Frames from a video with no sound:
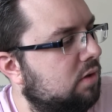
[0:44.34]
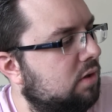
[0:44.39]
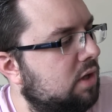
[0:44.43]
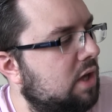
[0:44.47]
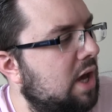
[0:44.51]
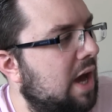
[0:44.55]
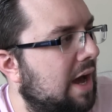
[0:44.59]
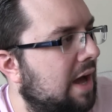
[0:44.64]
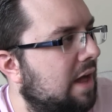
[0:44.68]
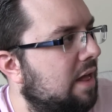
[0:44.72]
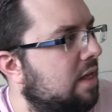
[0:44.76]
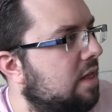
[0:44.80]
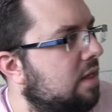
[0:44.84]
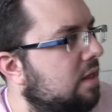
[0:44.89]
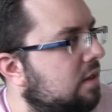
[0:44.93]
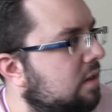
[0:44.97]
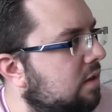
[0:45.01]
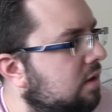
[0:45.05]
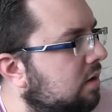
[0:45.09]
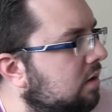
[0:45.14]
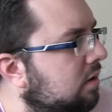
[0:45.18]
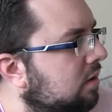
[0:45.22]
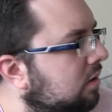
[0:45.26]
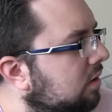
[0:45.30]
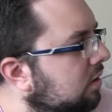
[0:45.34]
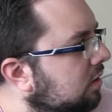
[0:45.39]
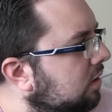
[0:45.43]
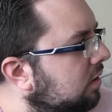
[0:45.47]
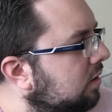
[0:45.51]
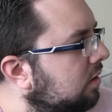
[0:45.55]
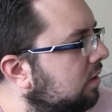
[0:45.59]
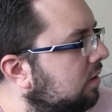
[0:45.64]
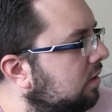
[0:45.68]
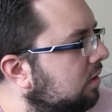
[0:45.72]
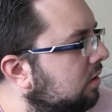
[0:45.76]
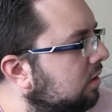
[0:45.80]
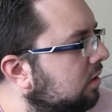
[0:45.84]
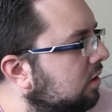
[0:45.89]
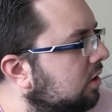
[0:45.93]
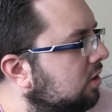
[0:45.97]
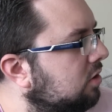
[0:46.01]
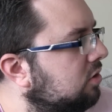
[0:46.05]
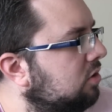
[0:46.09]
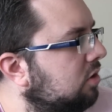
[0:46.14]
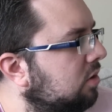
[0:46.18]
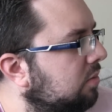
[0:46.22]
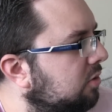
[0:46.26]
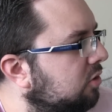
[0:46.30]
Yeah.
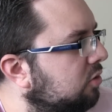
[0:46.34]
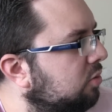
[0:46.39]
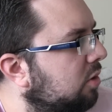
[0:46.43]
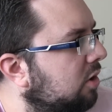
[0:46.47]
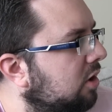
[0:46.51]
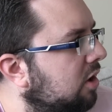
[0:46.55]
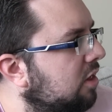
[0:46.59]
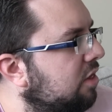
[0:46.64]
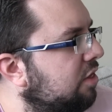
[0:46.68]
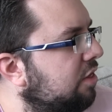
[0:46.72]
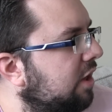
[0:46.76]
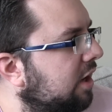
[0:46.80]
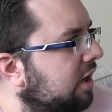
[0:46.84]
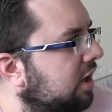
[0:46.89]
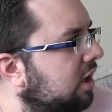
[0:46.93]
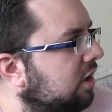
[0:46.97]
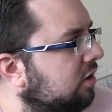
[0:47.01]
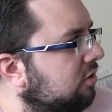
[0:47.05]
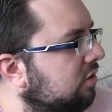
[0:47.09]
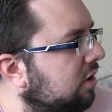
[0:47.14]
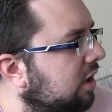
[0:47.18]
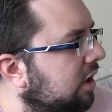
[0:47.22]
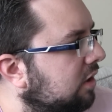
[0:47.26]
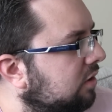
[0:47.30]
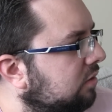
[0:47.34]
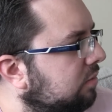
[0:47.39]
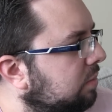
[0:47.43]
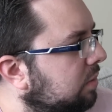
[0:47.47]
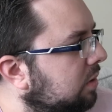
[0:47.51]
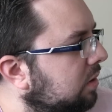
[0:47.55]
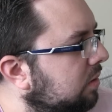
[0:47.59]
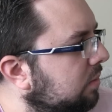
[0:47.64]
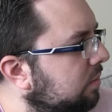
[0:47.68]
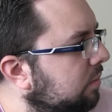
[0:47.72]
Consumers want a thicker crisp.